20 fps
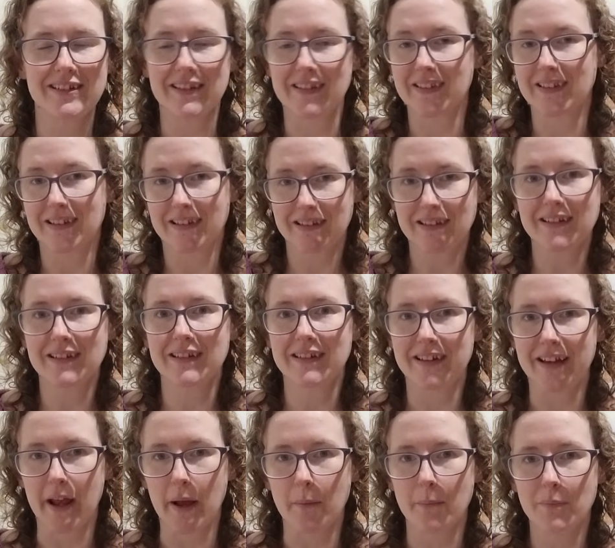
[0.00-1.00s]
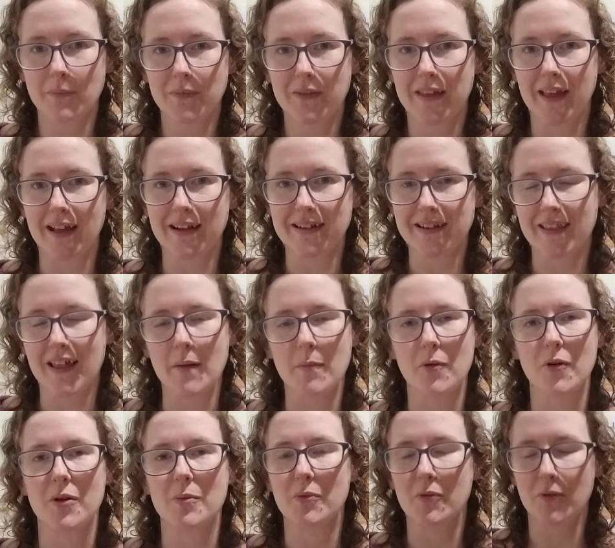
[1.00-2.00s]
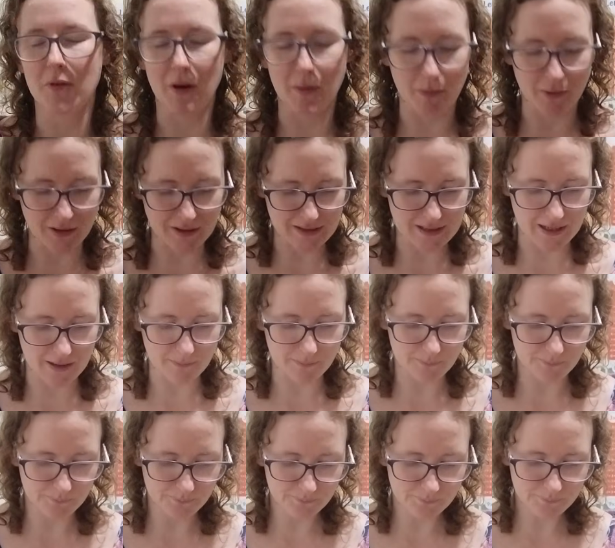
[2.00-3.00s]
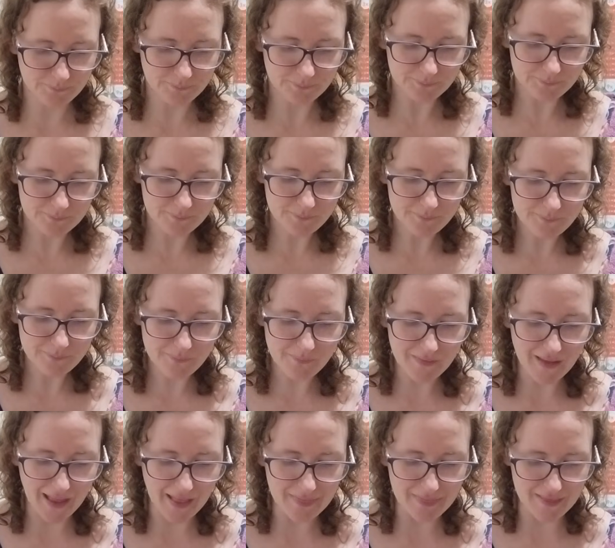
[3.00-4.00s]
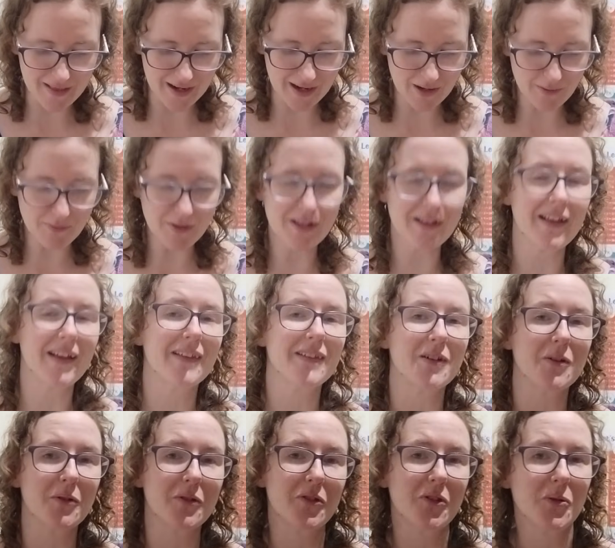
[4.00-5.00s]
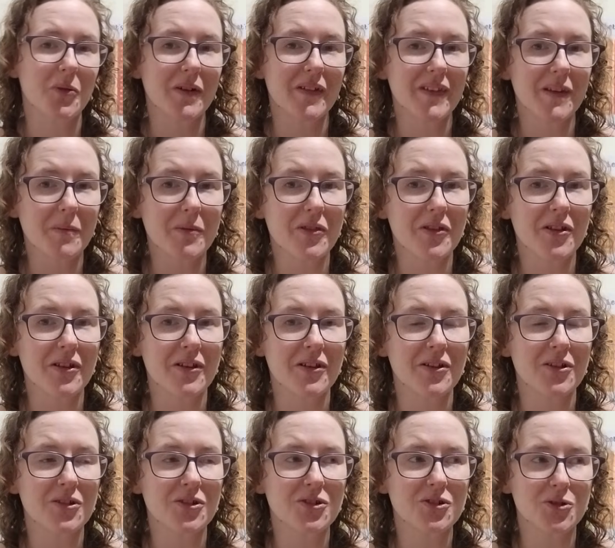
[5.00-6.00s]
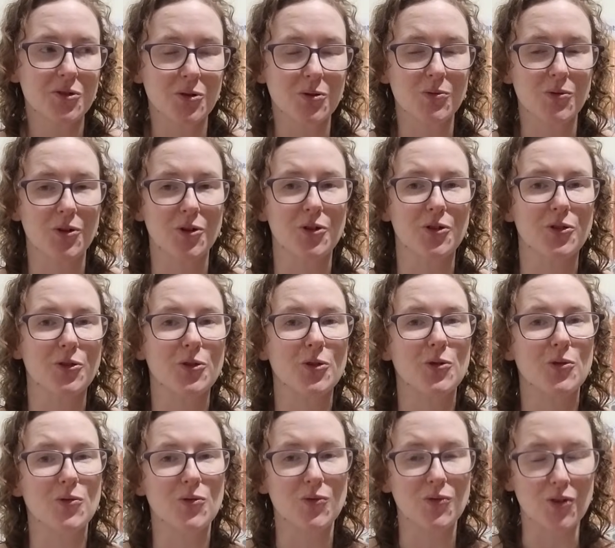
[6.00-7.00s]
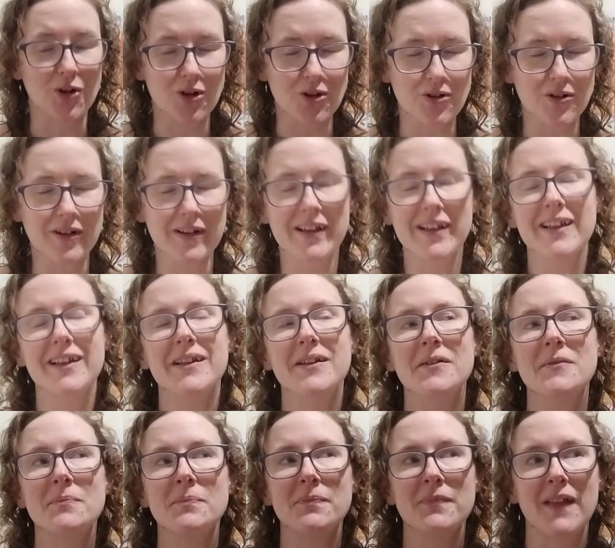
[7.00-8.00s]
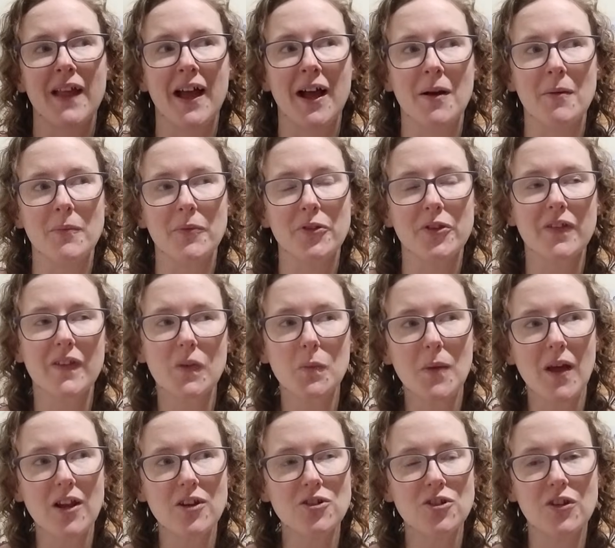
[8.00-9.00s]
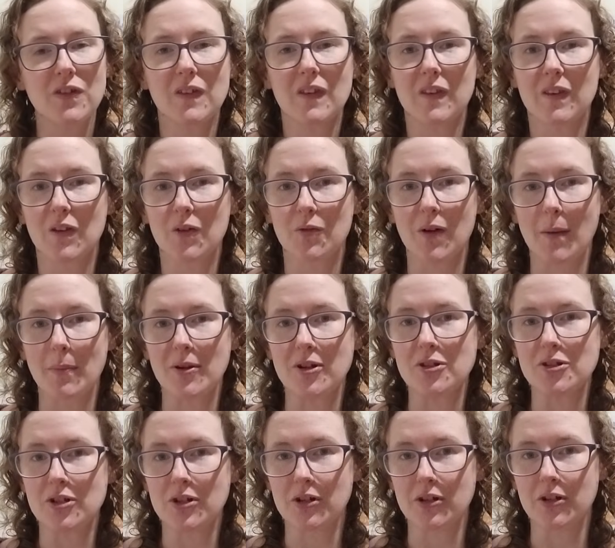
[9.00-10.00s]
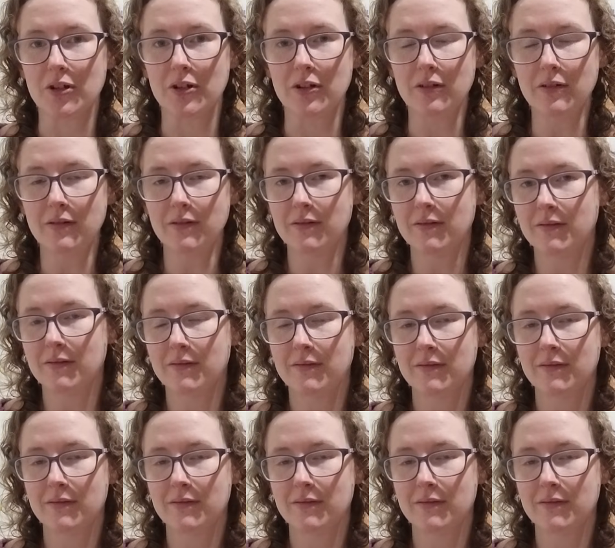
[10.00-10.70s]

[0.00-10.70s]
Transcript: just, yeah, get to that point before I put it down. And then I realized I was doing some of the short rows wrong. So this pattern uses the wrap and turn